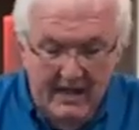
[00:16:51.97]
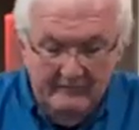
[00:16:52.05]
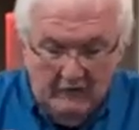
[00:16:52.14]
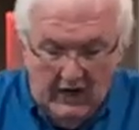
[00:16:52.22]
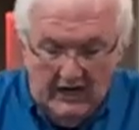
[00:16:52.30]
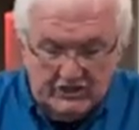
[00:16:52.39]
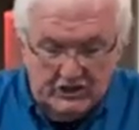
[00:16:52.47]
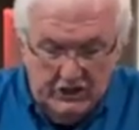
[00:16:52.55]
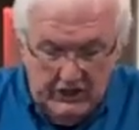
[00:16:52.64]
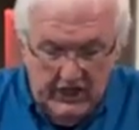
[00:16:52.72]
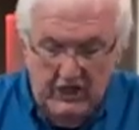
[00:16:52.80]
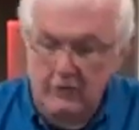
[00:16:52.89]
for us to
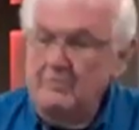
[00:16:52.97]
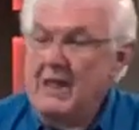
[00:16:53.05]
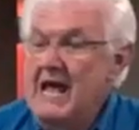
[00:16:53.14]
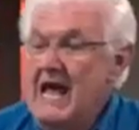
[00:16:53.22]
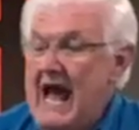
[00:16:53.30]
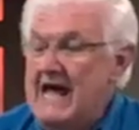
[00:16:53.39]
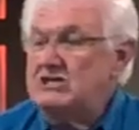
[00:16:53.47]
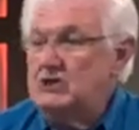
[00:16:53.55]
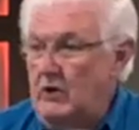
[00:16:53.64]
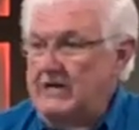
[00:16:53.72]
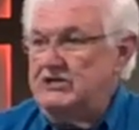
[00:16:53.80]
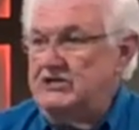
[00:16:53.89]
do as
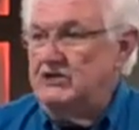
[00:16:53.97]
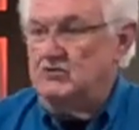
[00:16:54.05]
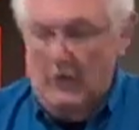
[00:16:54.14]
Christians.